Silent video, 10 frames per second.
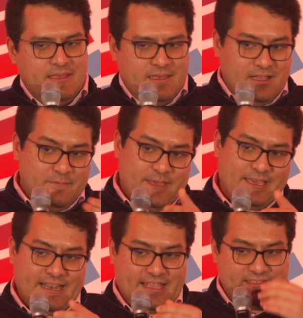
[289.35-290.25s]
And
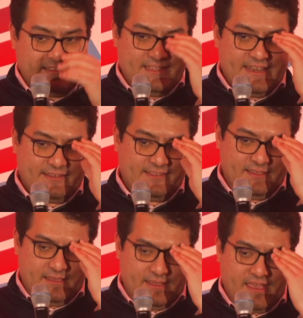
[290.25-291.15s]
vehicle ads is the next
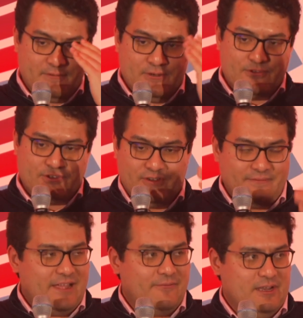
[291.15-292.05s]
evolution of
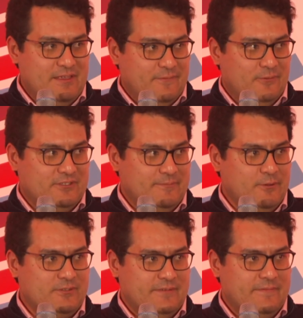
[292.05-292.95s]
that, really, for
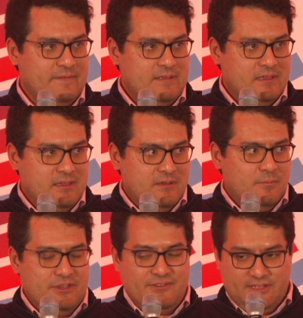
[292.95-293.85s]
automotive.
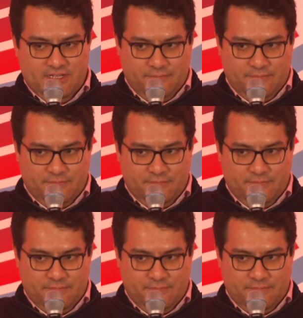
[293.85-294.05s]
When you search